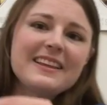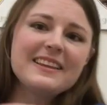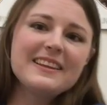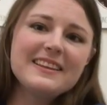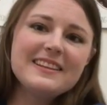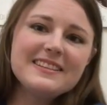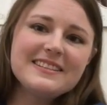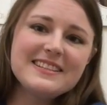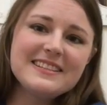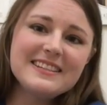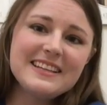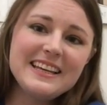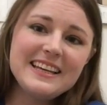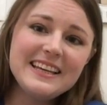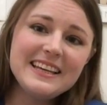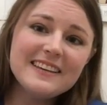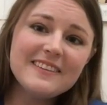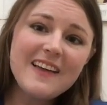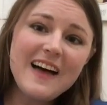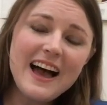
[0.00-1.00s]
This is
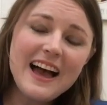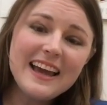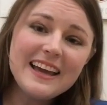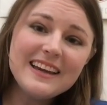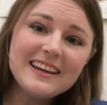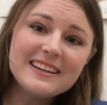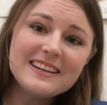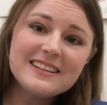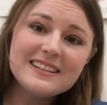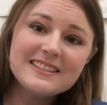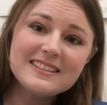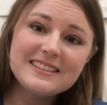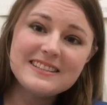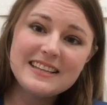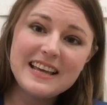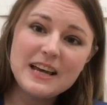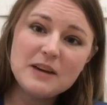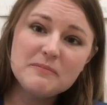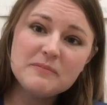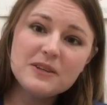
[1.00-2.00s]
Eli,
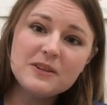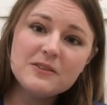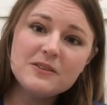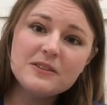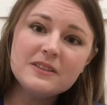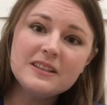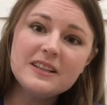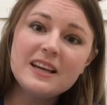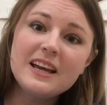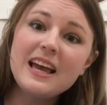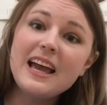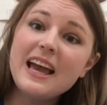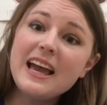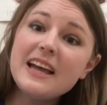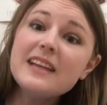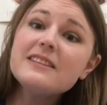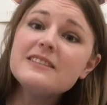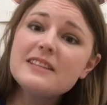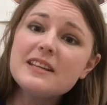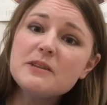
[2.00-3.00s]
Samuel,
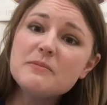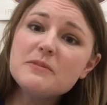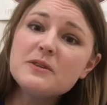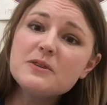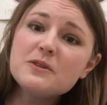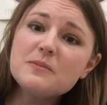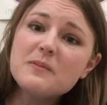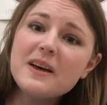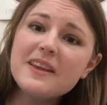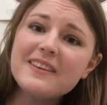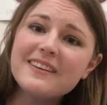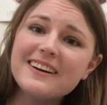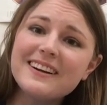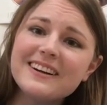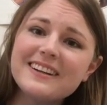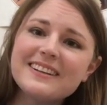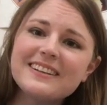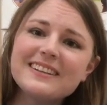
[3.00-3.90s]
and Samuel's mother.